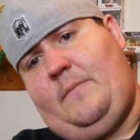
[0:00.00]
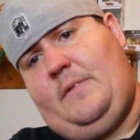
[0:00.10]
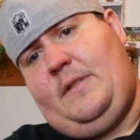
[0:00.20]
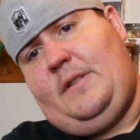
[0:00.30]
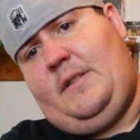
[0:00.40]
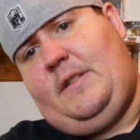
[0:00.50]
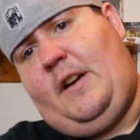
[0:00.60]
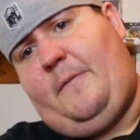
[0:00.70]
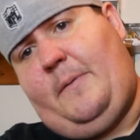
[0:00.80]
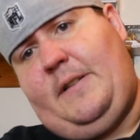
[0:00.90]
one's in a
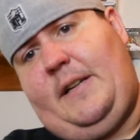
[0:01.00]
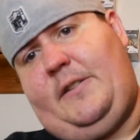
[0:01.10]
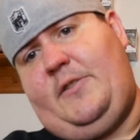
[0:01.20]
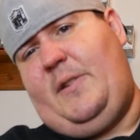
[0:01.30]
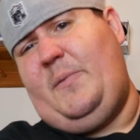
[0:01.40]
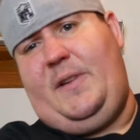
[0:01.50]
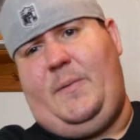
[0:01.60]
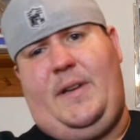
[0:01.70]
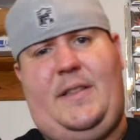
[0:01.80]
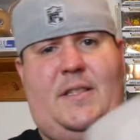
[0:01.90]
soft protector, so I don't
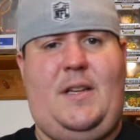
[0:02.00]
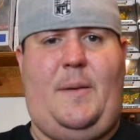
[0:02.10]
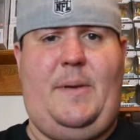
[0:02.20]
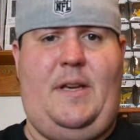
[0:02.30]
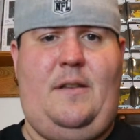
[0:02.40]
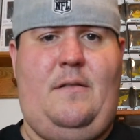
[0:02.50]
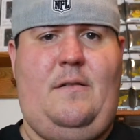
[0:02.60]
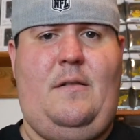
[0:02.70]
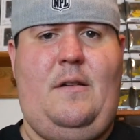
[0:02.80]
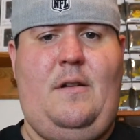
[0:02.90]
think we got the top hit.
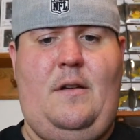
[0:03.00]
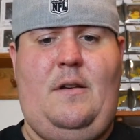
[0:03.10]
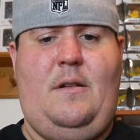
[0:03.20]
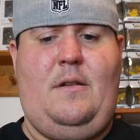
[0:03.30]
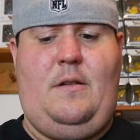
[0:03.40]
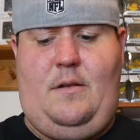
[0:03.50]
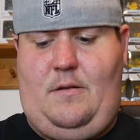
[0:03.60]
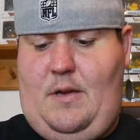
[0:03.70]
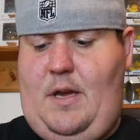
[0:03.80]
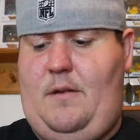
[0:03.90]

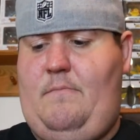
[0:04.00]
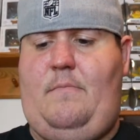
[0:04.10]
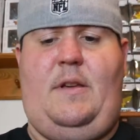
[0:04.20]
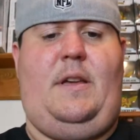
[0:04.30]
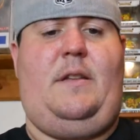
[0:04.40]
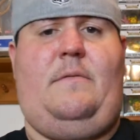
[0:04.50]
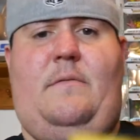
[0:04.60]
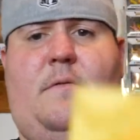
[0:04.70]
Hey, and